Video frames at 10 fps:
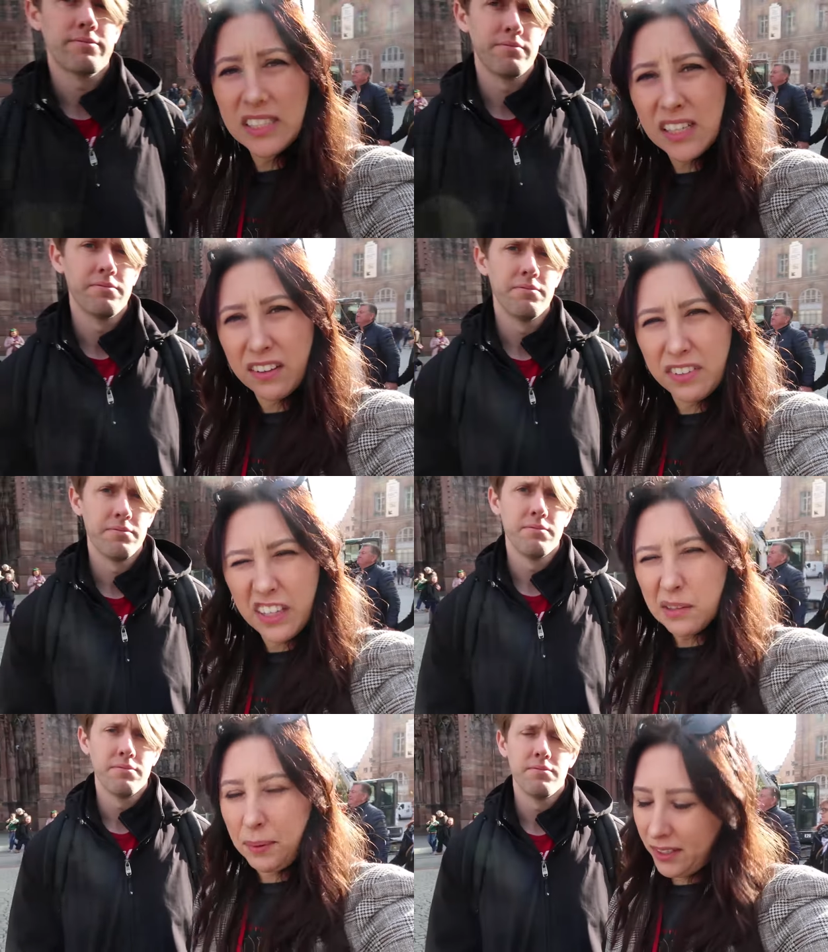Speaker 1: He's not
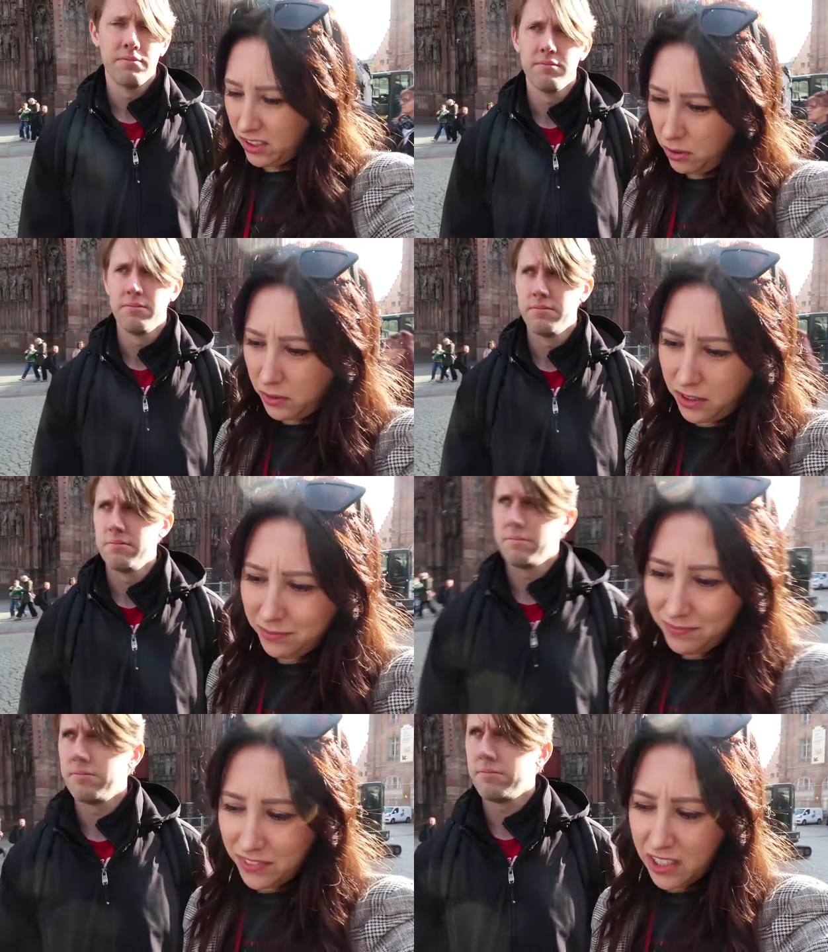feeling the best, so we're
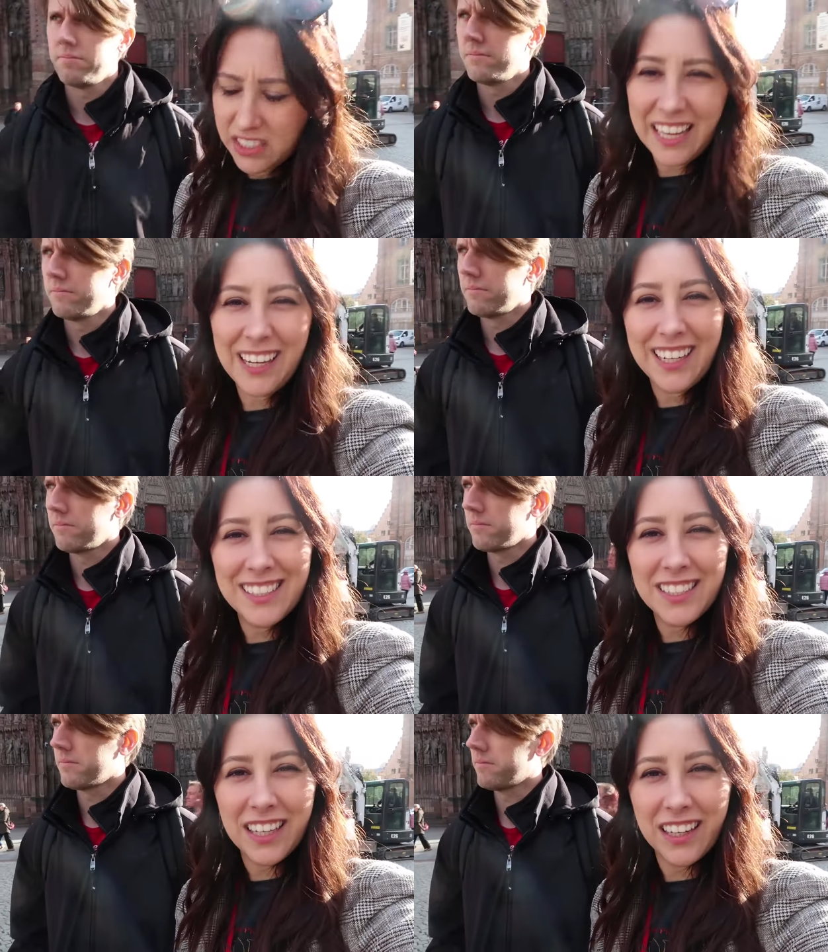gonna take it
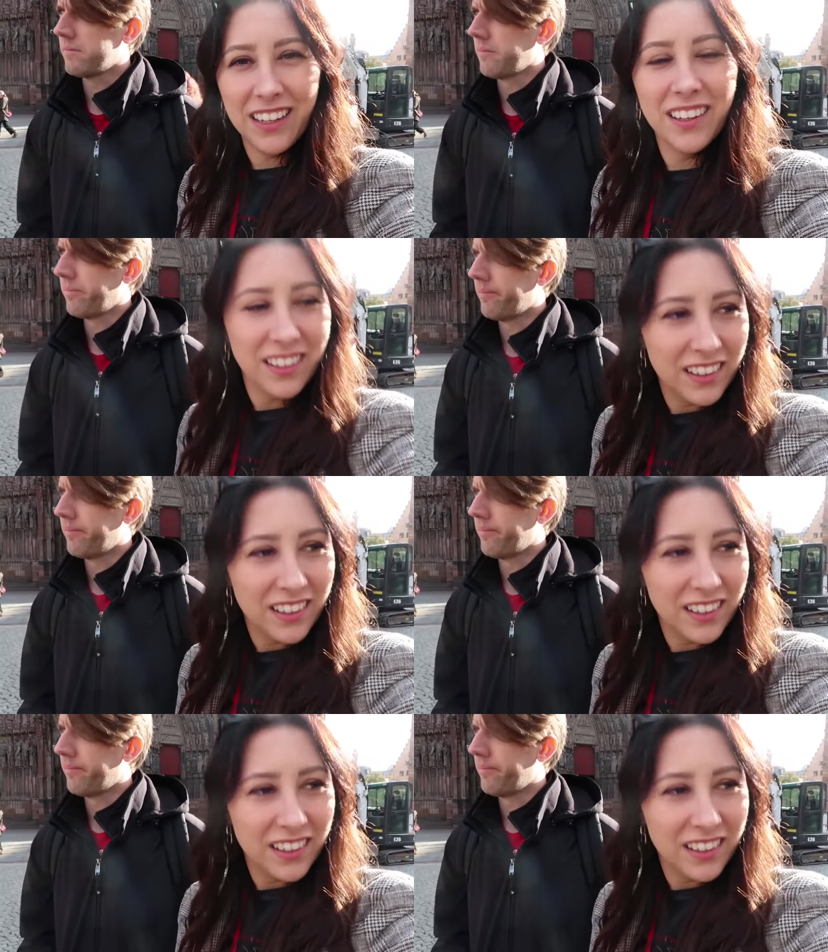easy.